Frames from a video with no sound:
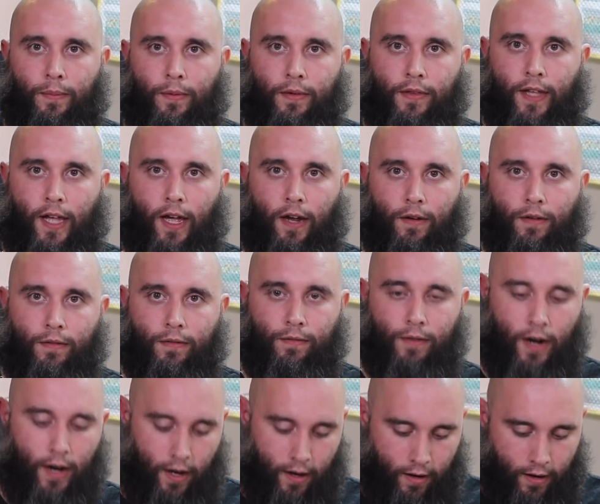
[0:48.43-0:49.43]
put that
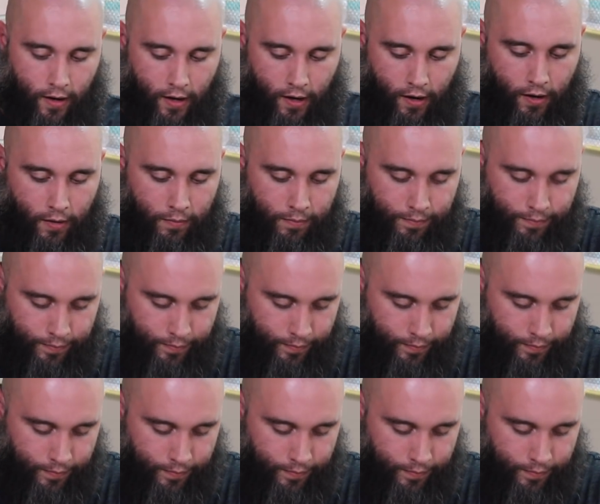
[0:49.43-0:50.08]
right here.